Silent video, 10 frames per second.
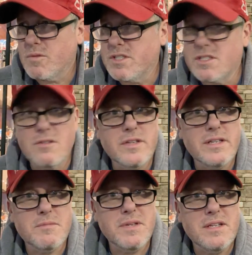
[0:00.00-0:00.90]
We're just
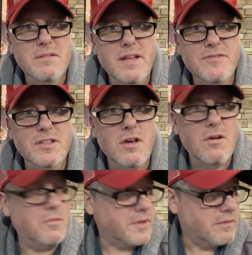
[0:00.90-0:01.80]
looking to be left
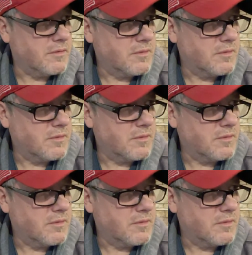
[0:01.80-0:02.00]
alone.